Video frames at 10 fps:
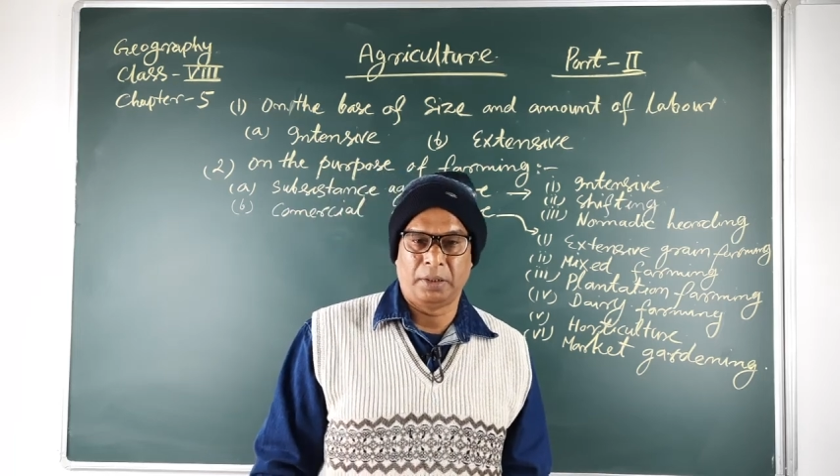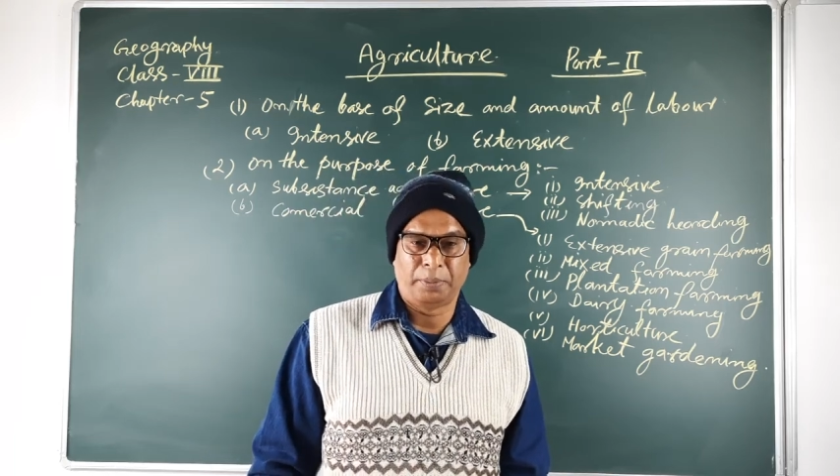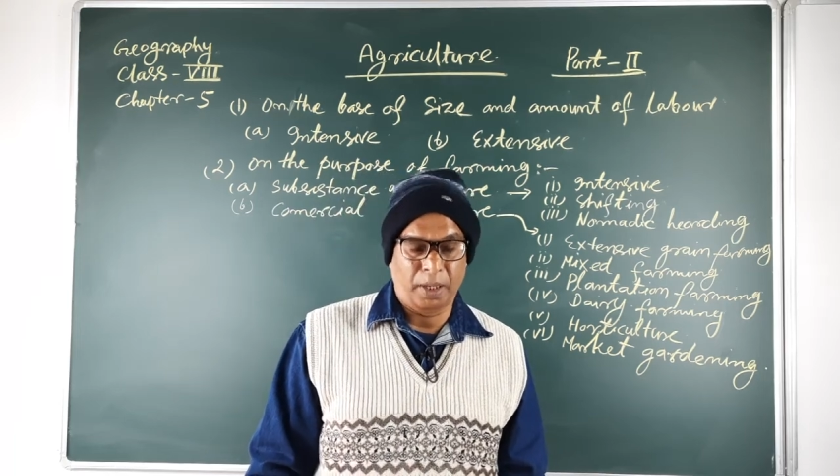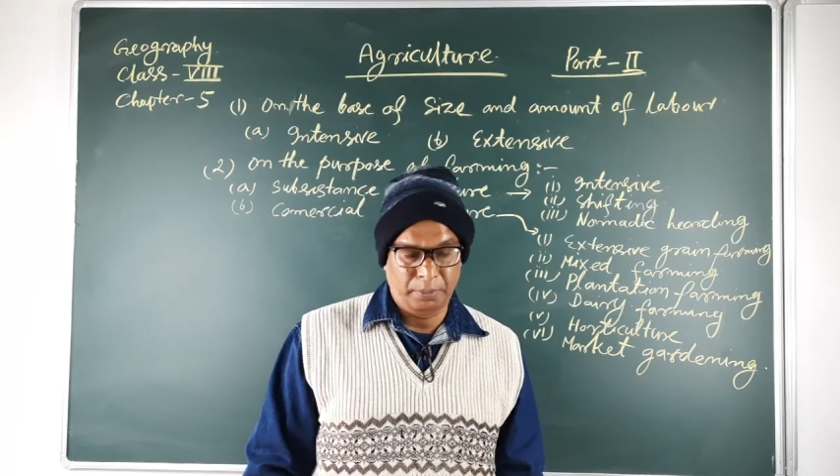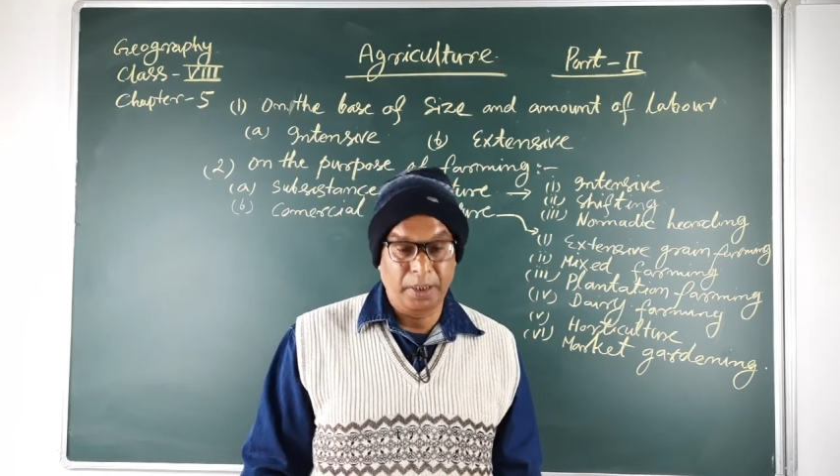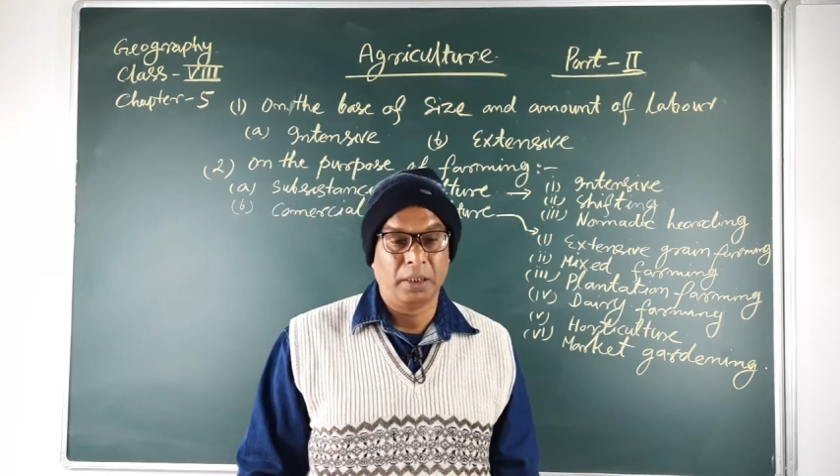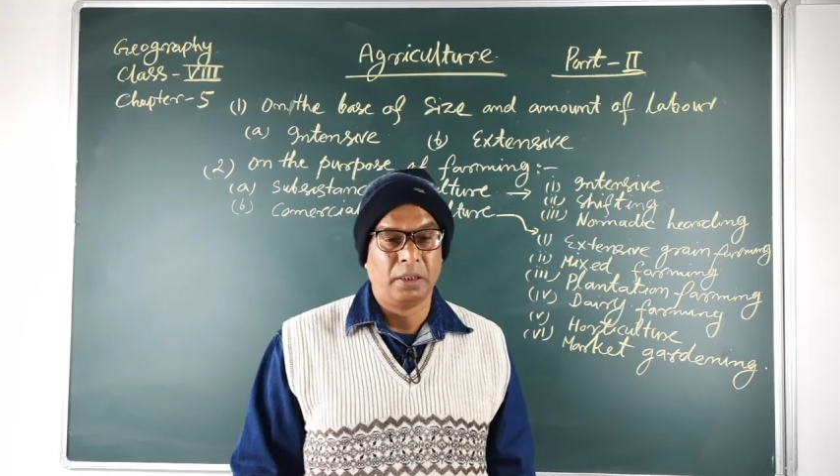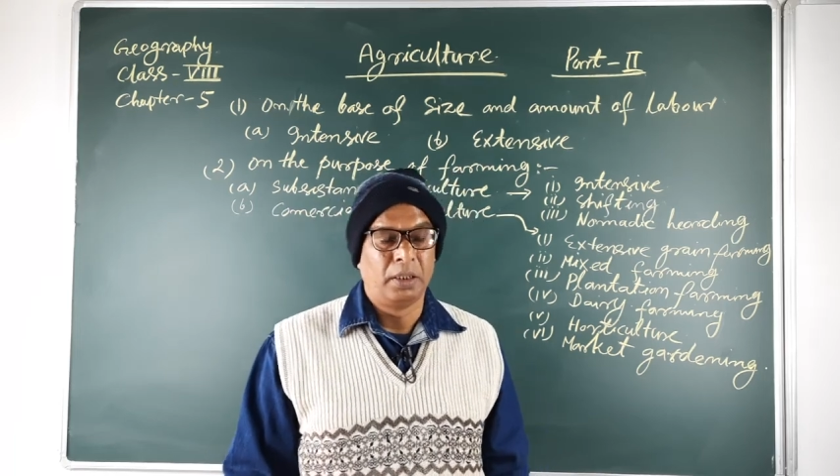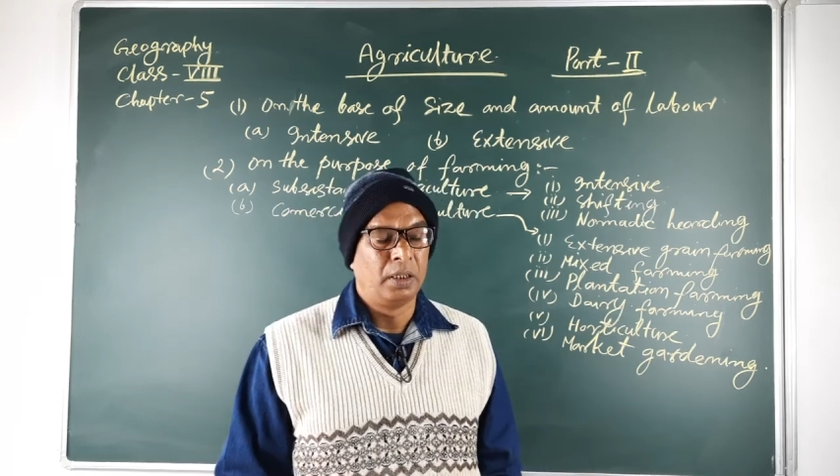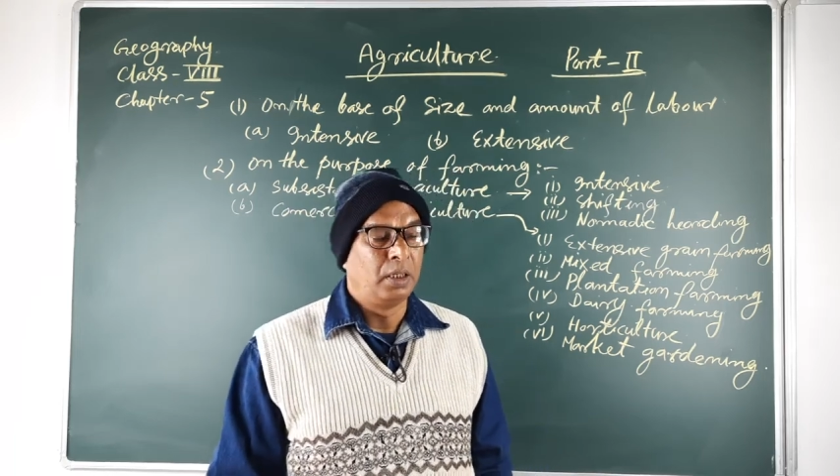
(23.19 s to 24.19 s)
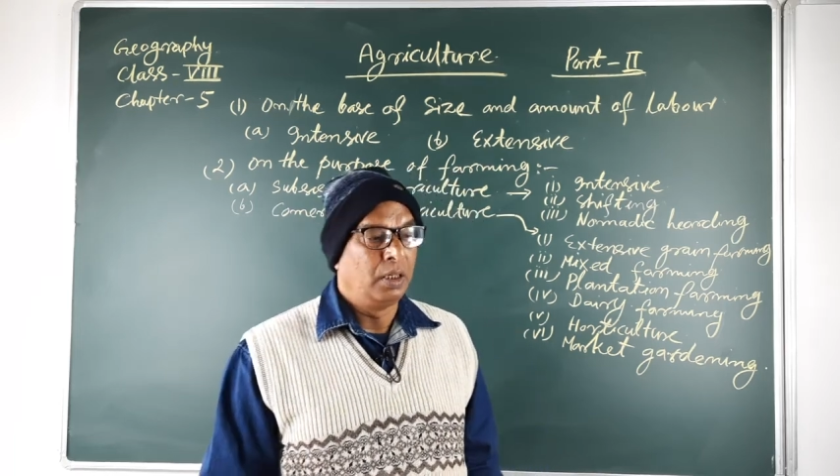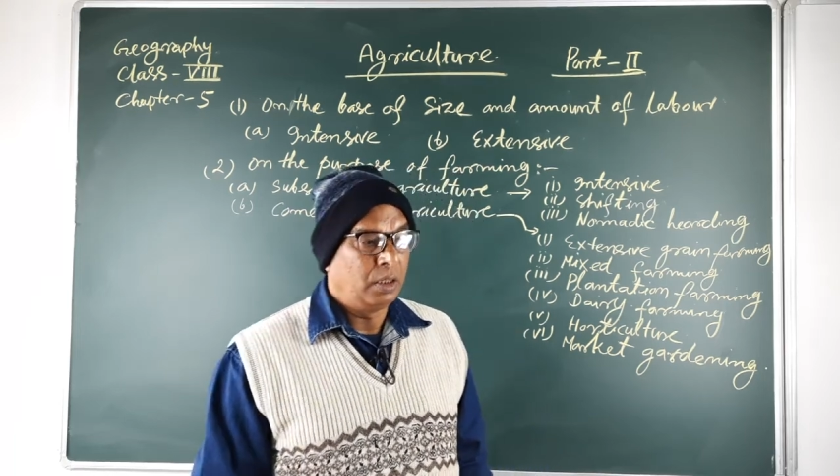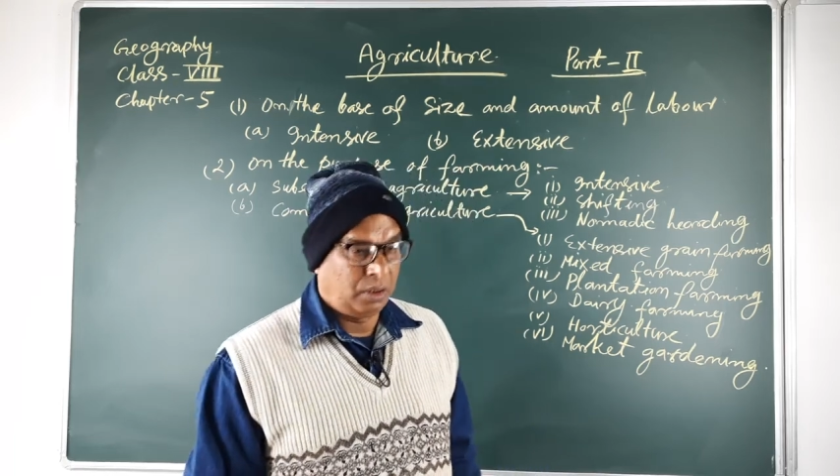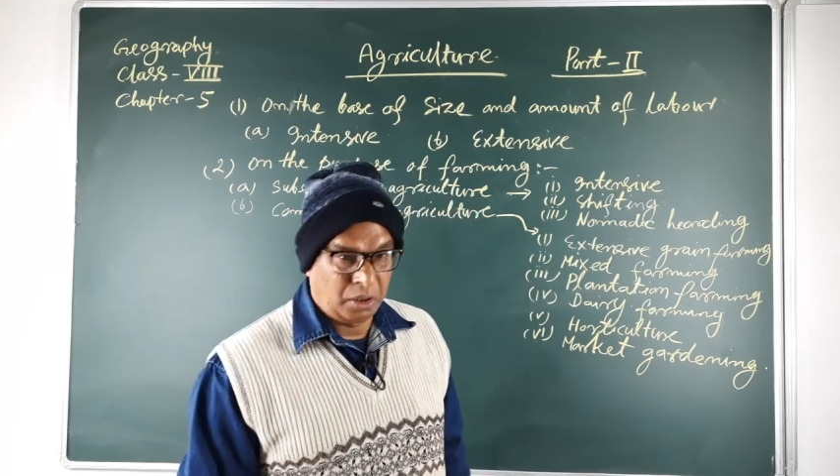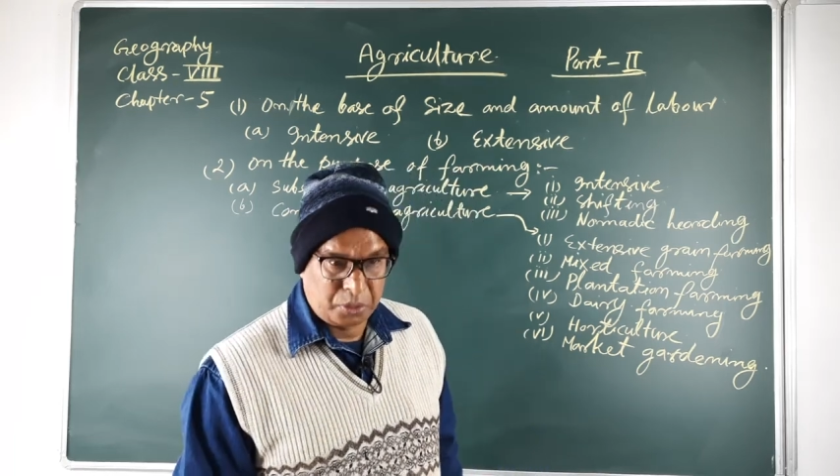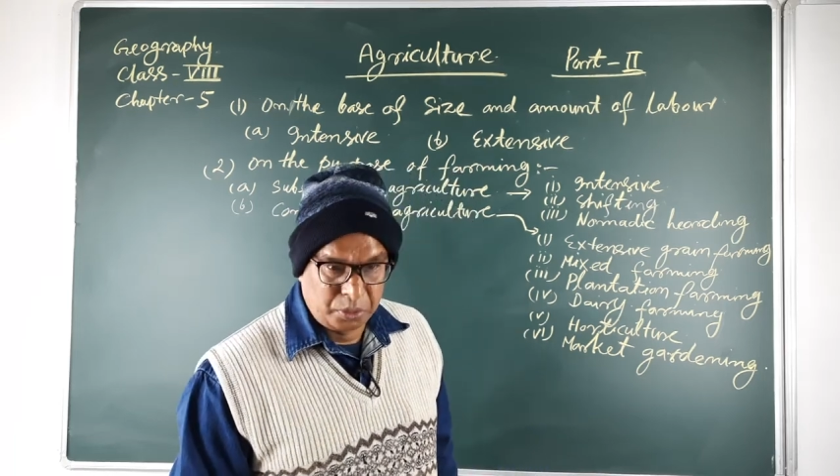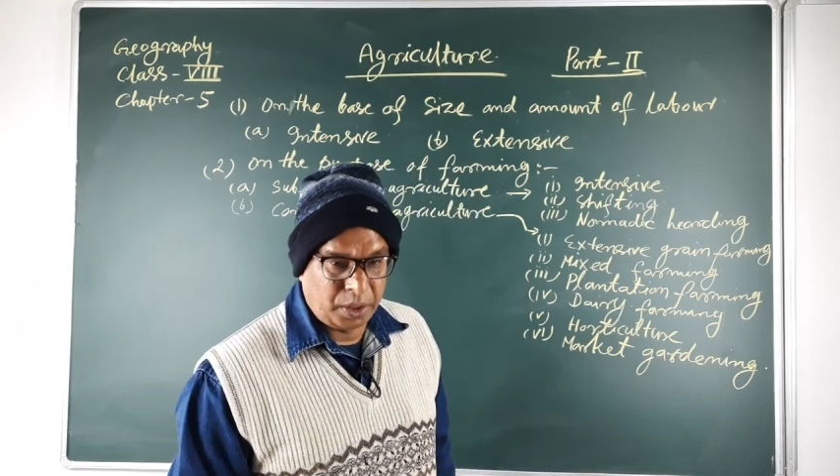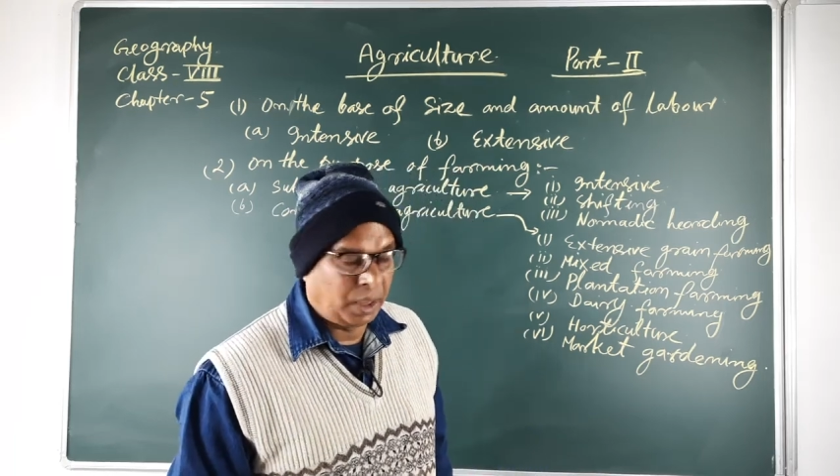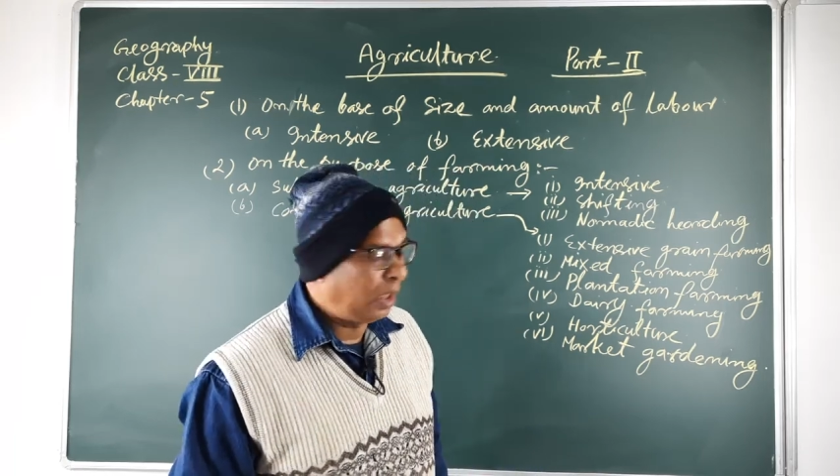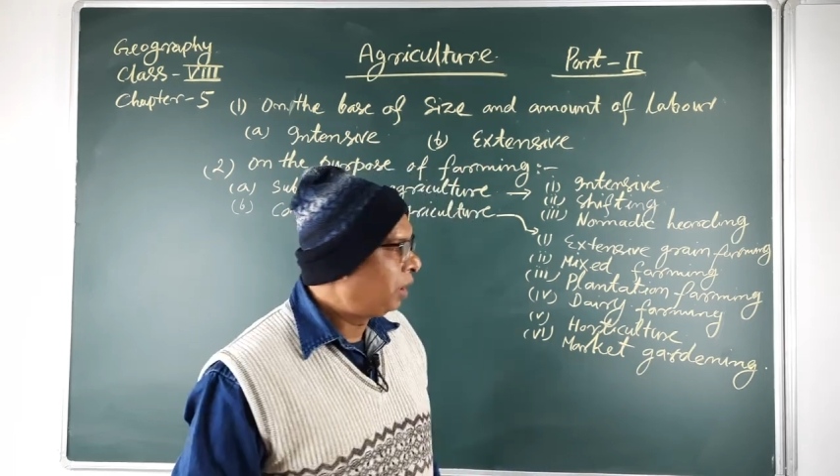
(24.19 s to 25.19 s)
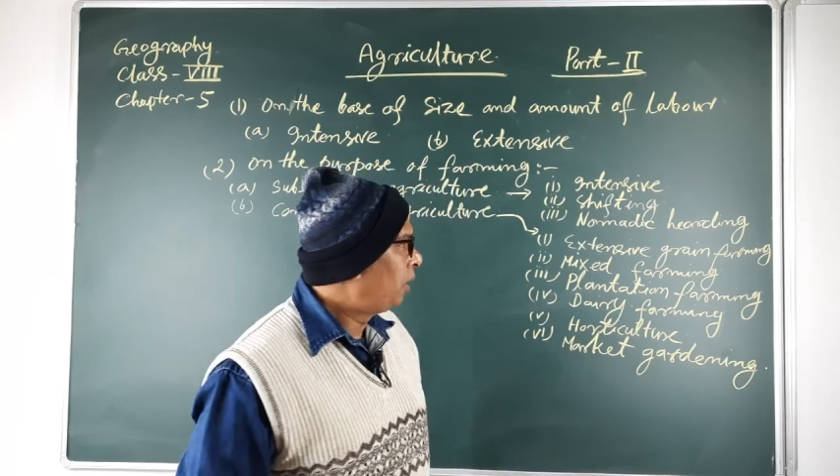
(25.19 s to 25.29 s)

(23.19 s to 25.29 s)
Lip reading: farming. Now today